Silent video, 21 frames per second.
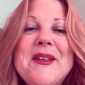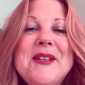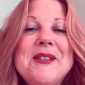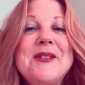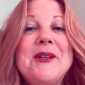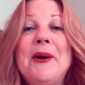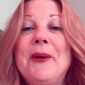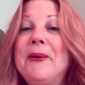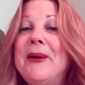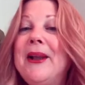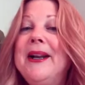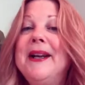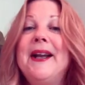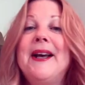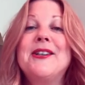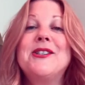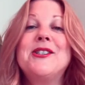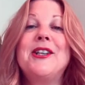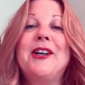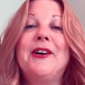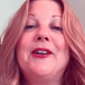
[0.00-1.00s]
So, in a
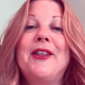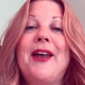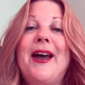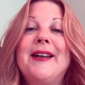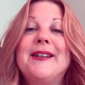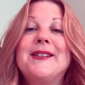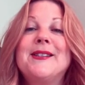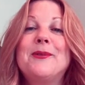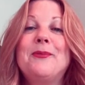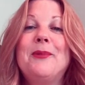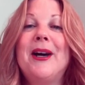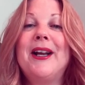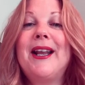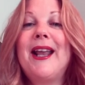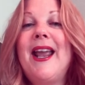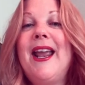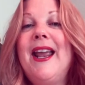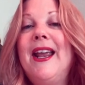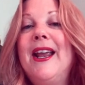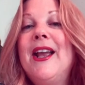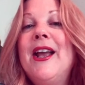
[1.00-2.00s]
nutshell, that's what
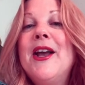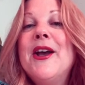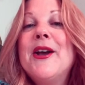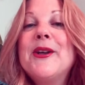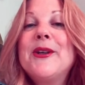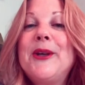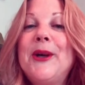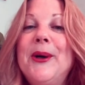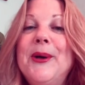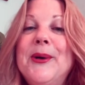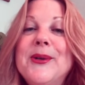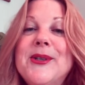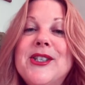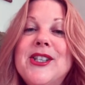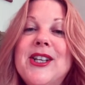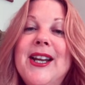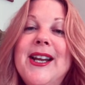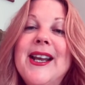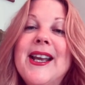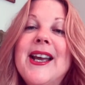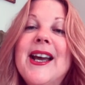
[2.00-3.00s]
a coaching,